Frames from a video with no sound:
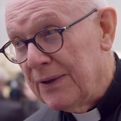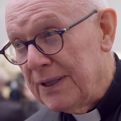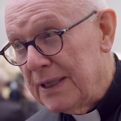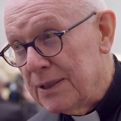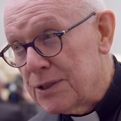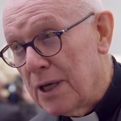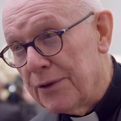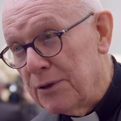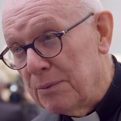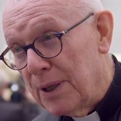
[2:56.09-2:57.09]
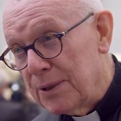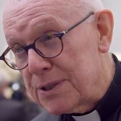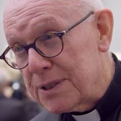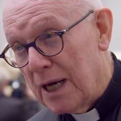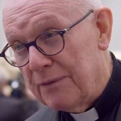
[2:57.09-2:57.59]
the
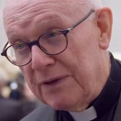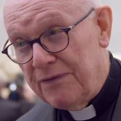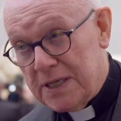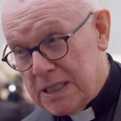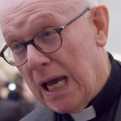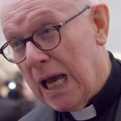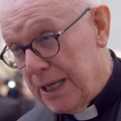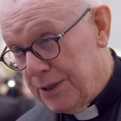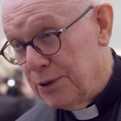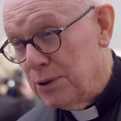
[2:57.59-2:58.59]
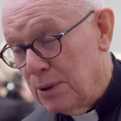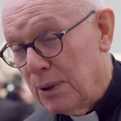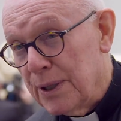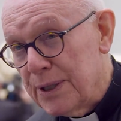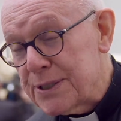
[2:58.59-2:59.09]
southernmost of the facade
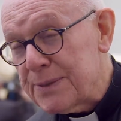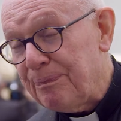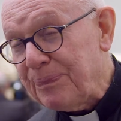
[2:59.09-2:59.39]
doors,